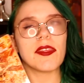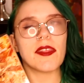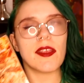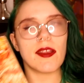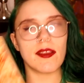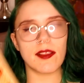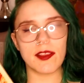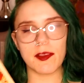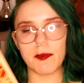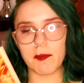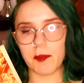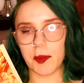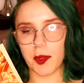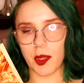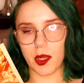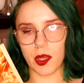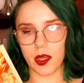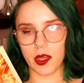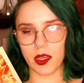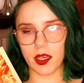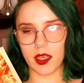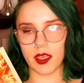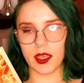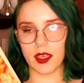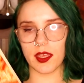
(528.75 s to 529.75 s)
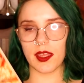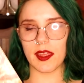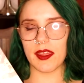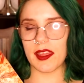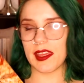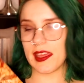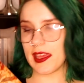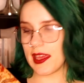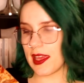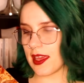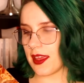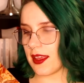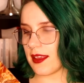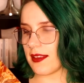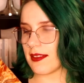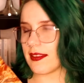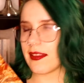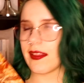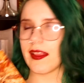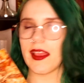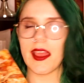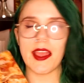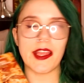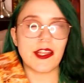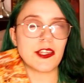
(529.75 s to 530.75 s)
This book
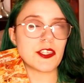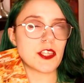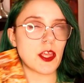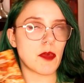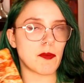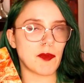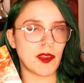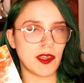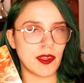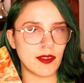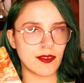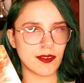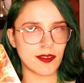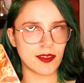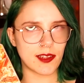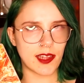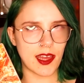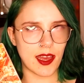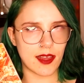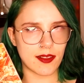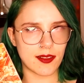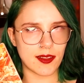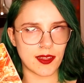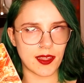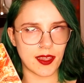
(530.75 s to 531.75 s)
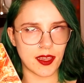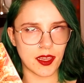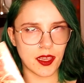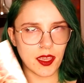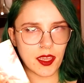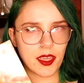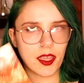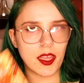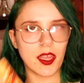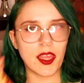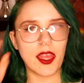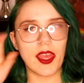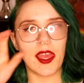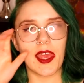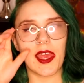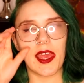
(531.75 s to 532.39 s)
is a Japanese classic.